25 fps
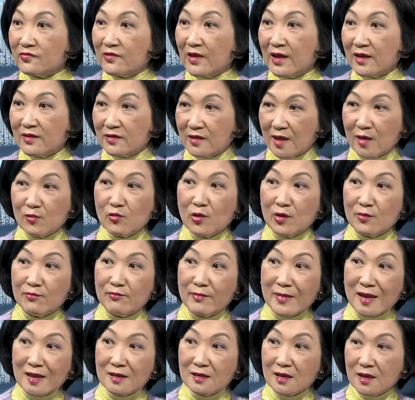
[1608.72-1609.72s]
that there were
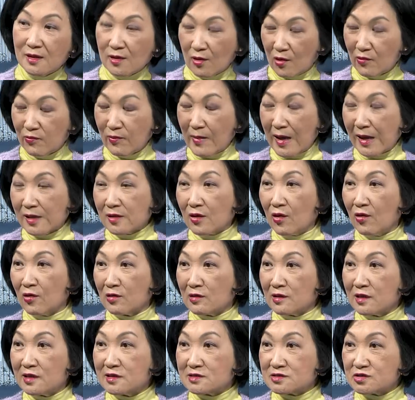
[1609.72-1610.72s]
many of my
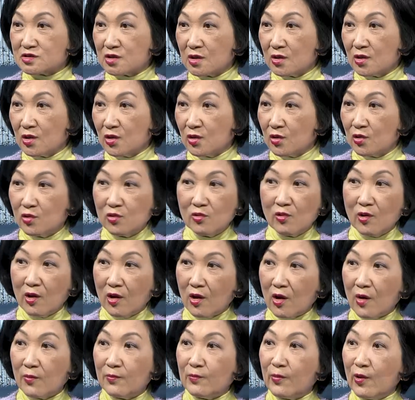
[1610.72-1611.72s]
colleagues who were
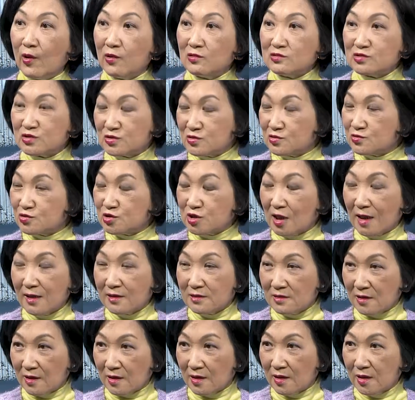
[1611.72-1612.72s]
opposed to
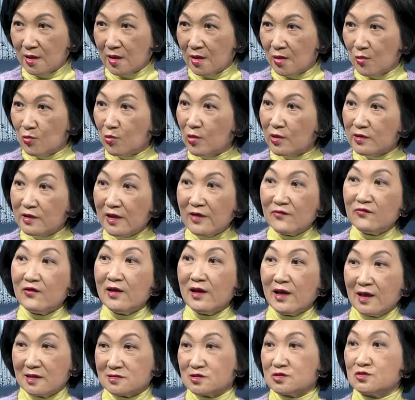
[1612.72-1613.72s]
China. Whatever
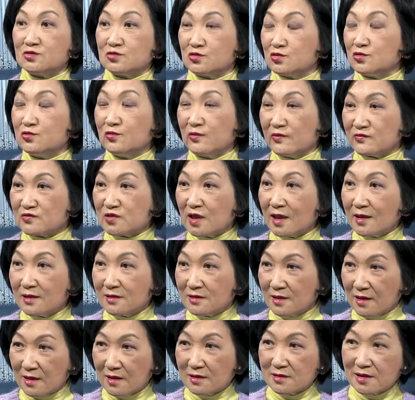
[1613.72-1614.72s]
has to do with
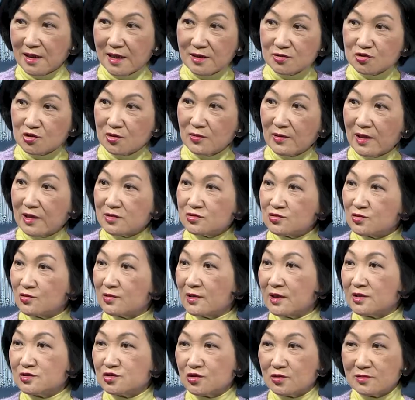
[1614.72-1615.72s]
China, national
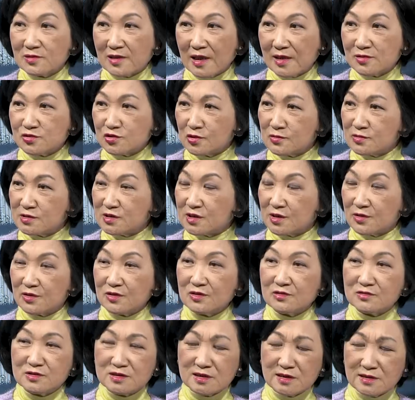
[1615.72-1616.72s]
education, national
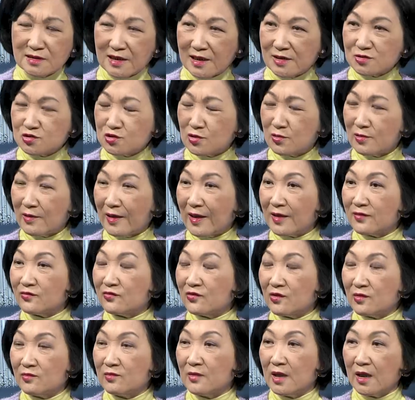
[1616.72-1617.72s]
security, national
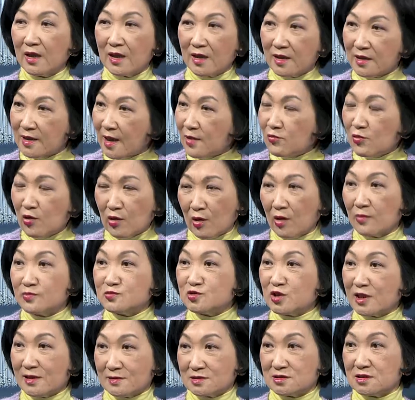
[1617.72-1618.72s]
anthem, they will
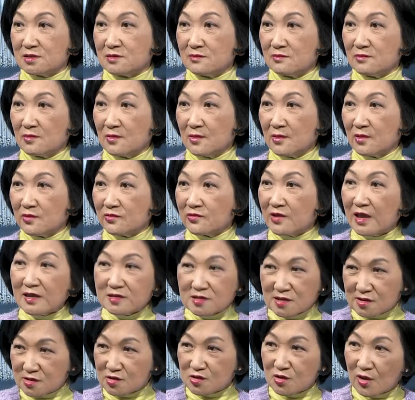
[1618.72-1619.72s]
object.
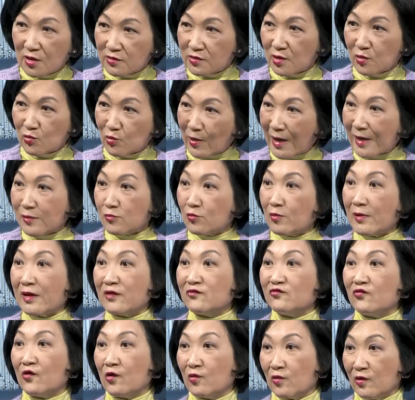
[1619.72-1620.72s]
That is not the right way
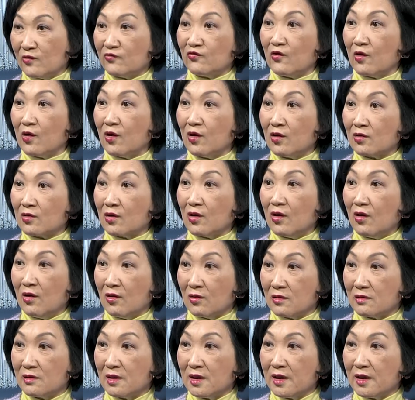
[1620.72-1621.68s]
forward for Hong Kong.